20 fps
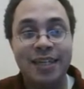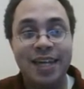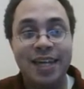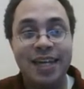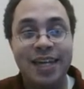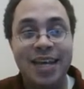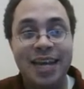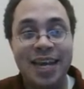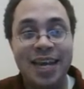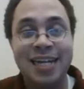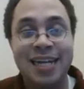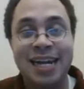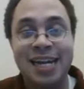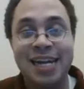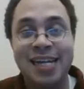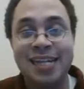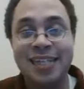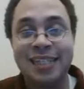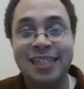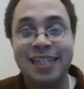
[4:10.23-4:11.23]
and A9
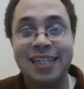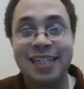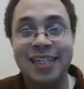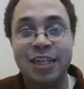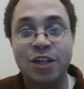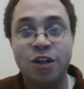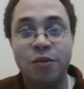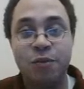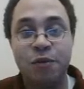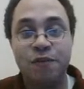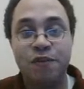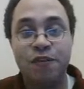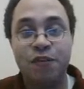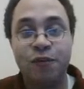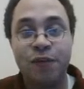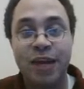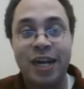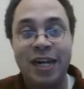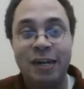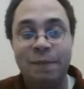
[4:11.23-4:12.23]
is an illegal move for
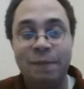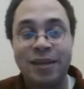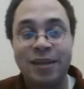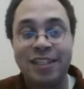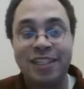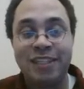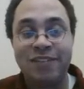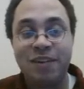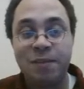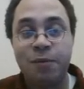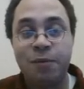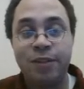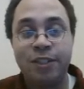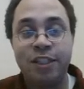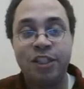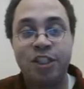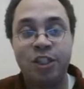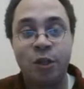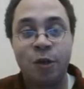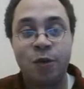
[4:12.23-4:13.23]
white, because if he puts a
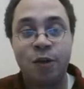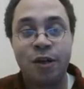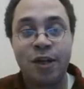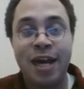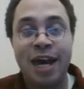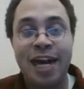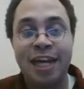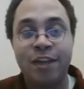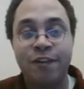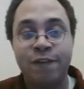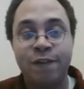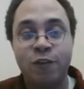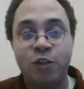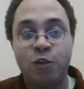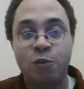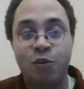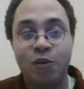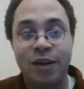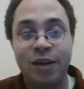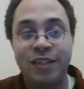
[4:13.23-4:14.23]
stone on either of those
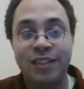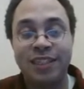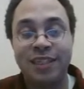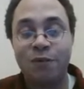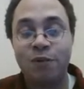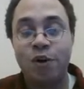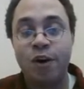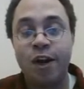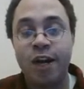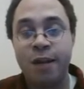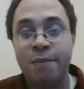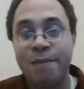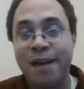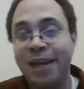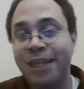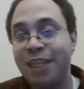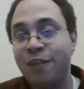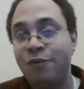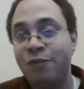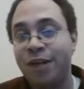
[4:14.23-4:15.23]
points, it will
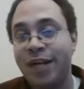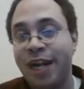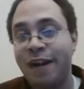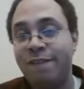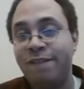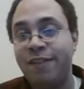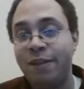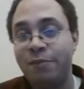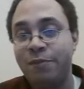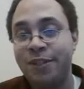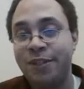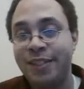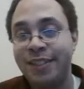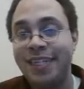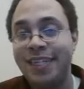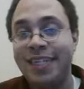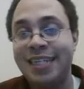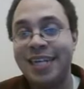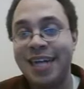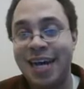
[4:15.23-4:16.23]
automatically run out of liberties
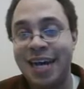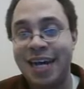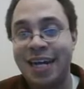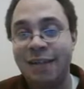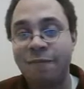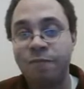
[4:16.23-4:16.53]
and die.